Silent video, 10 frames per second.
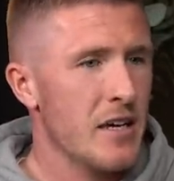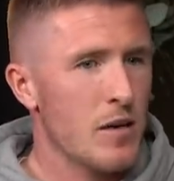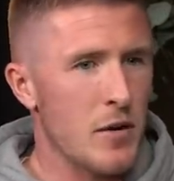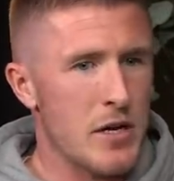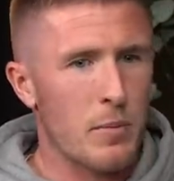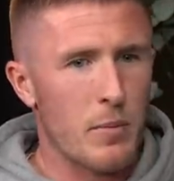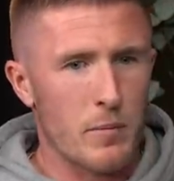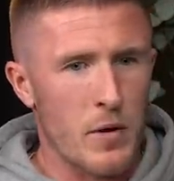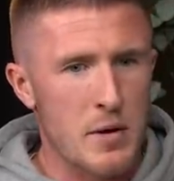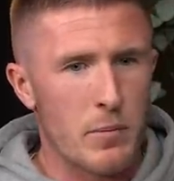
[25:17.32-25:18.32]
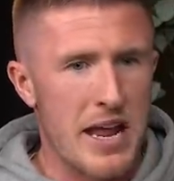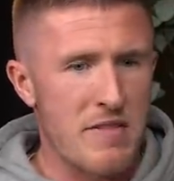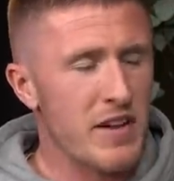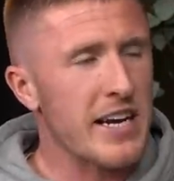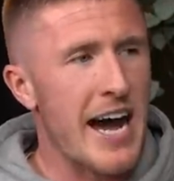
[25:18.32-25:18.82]
when you're
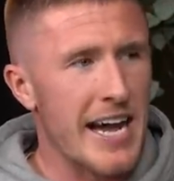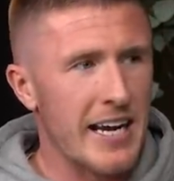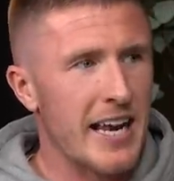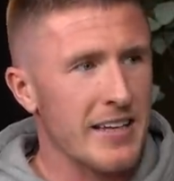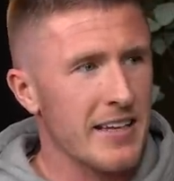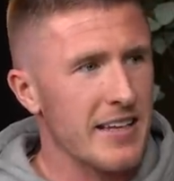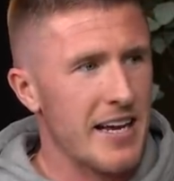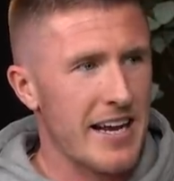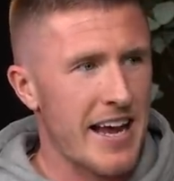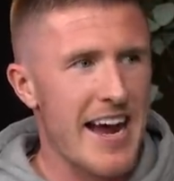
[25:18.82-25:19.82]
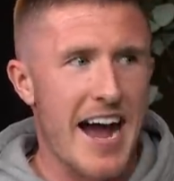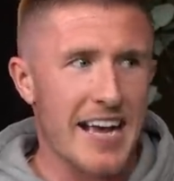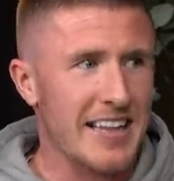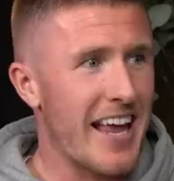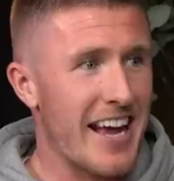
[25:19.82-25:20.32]
playing for your idol, lad, I
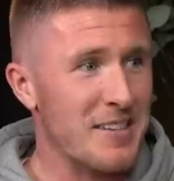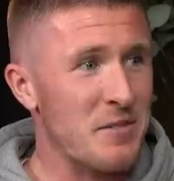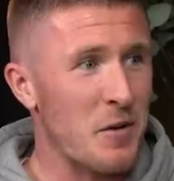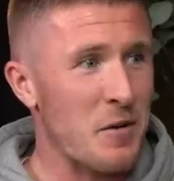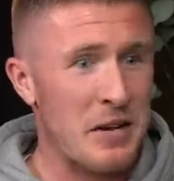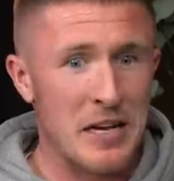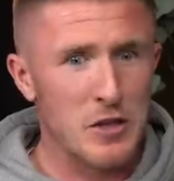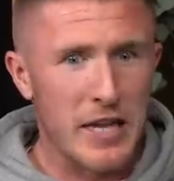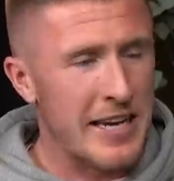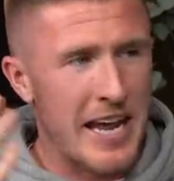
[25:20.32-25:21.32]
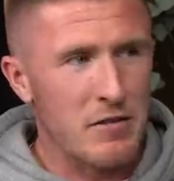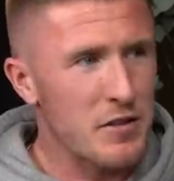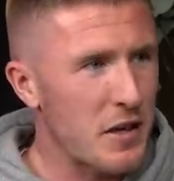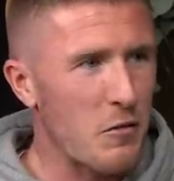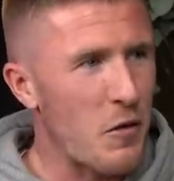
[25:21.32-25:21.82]
idolised him, do you know what I mean? You just get
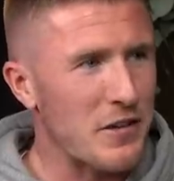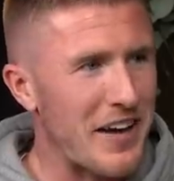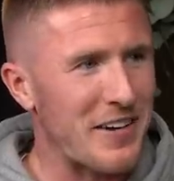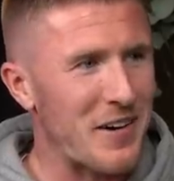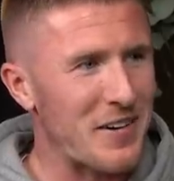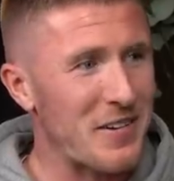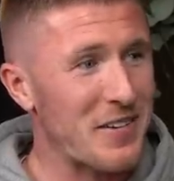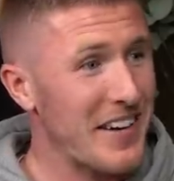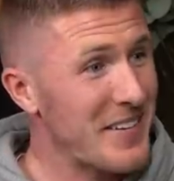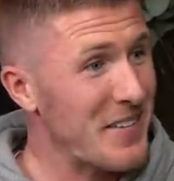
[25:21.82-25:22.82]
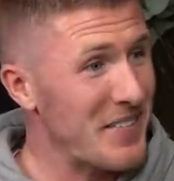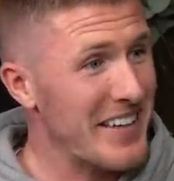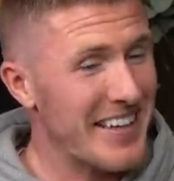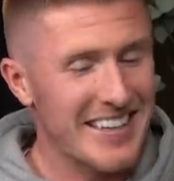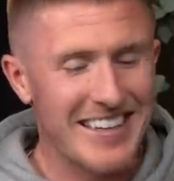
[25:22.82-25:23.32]
nervous, like, walking down the corridor and that, do you know what I
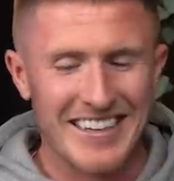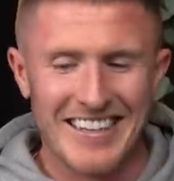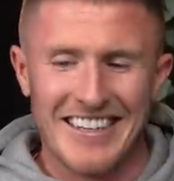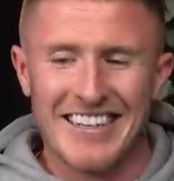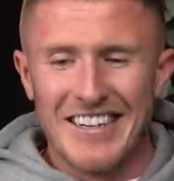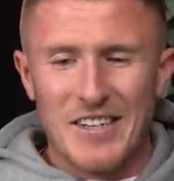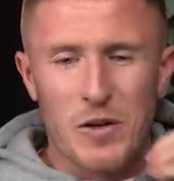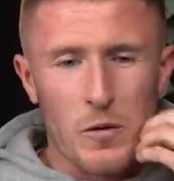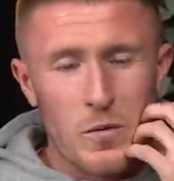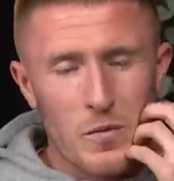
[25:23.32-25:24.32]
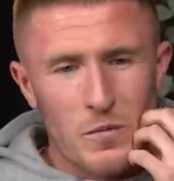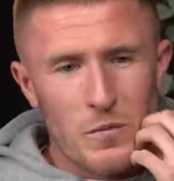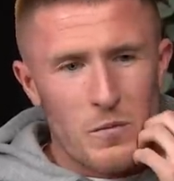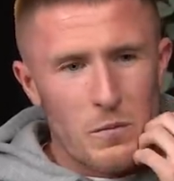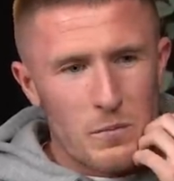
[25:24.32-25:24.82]
mean, lad? So,
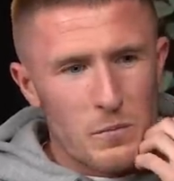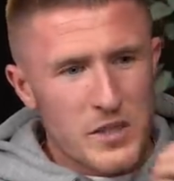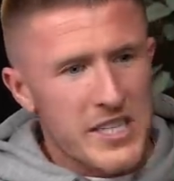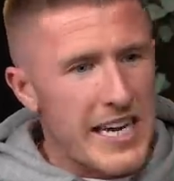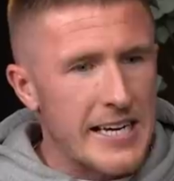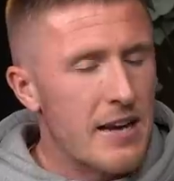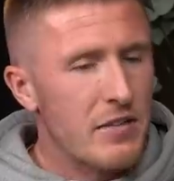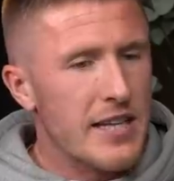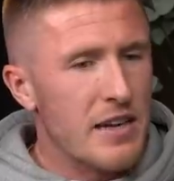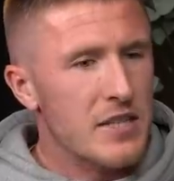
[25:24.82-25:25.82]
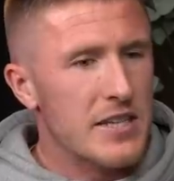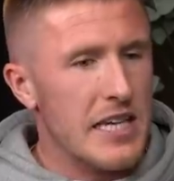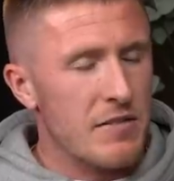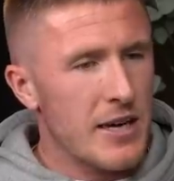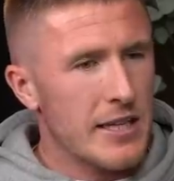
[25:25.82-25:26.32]
training every day for
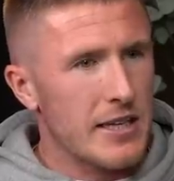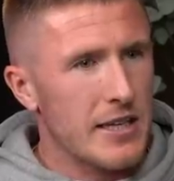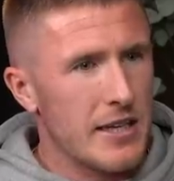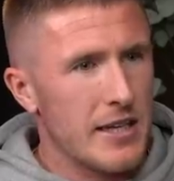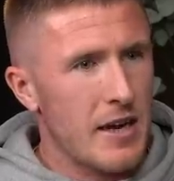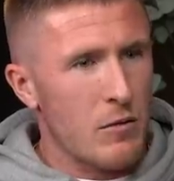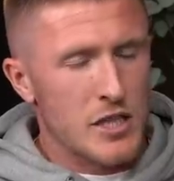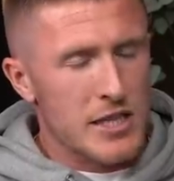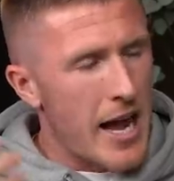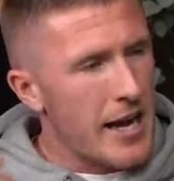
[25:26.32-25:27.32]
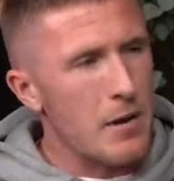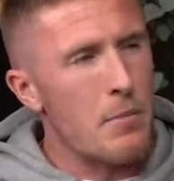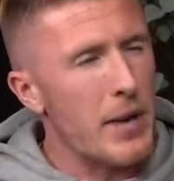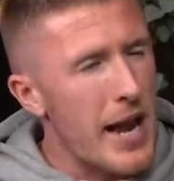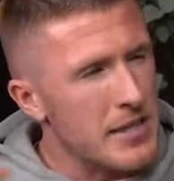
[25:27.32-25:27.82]
Steven, lad, I was trying to
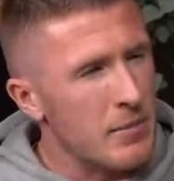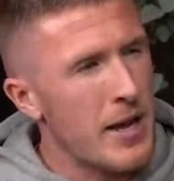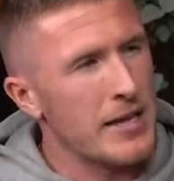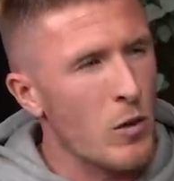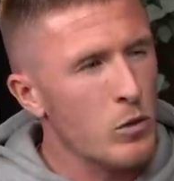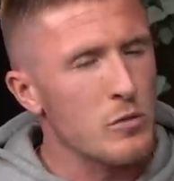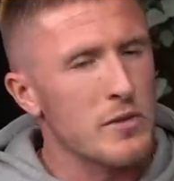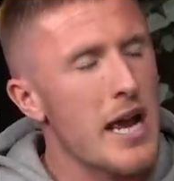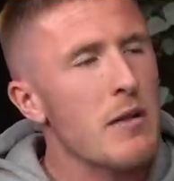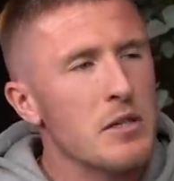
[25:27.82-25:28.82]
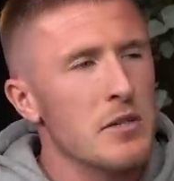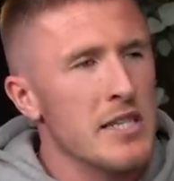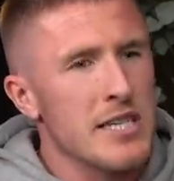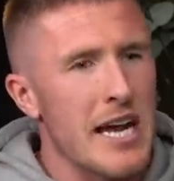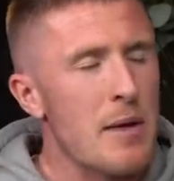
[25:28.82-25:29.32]
impress him, lad. I know sometimes you
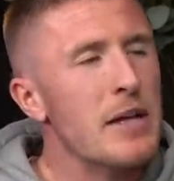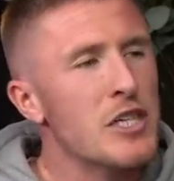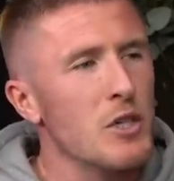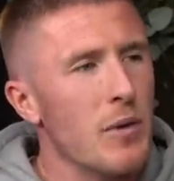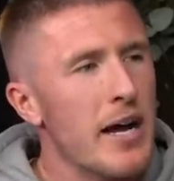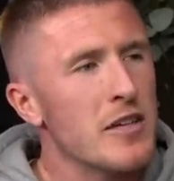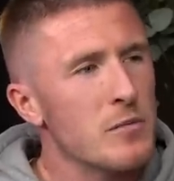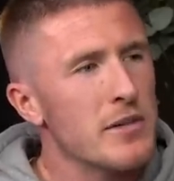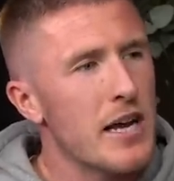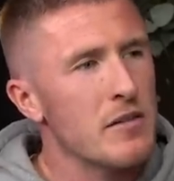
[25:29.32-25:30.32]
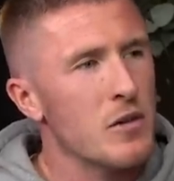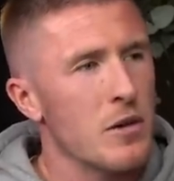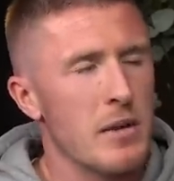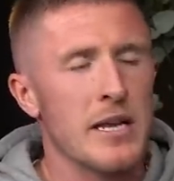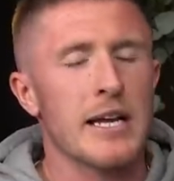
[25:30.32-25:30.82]
try a bit too hard sometimes, you know what I
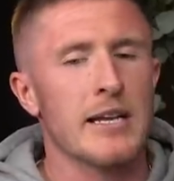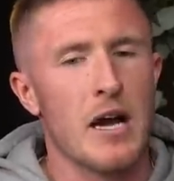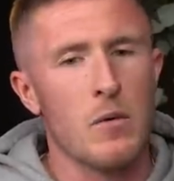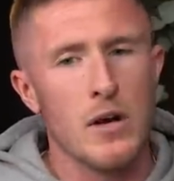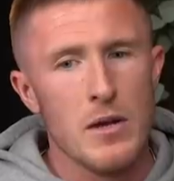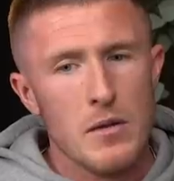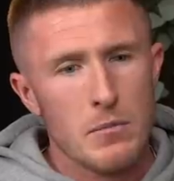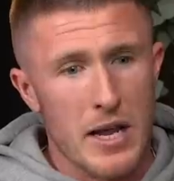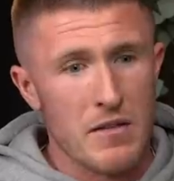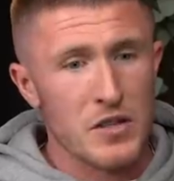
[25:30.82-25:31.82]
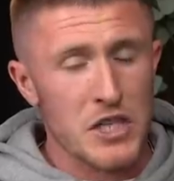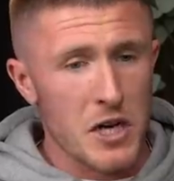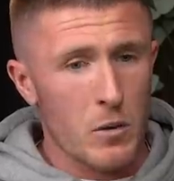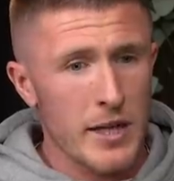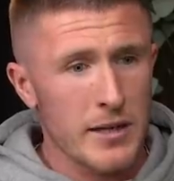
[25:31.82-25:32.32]
mean? Like now, playing for
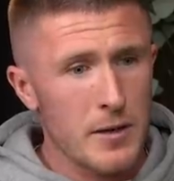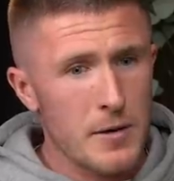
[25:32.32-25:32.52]
Gio, lad,